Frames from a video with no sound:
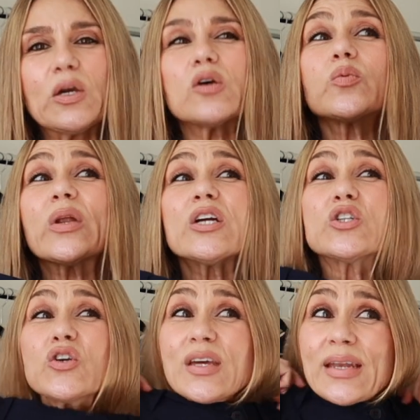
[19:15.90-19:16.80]
because when I
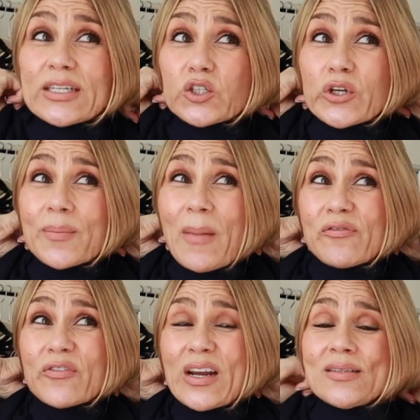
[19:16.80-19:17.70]
do the neck trick, my
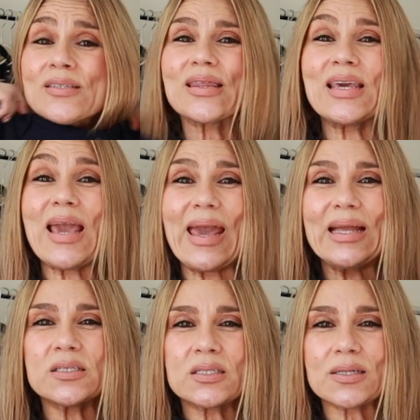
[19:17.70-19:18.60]
friends, the
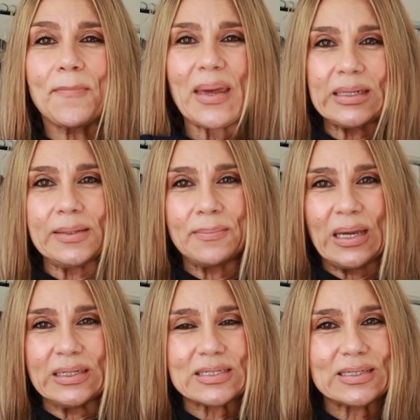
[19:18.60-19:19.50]
ends barely
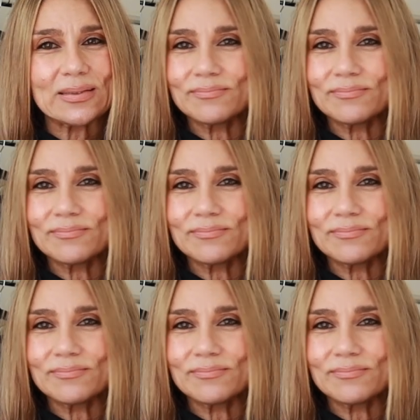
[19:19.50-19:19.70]
meet.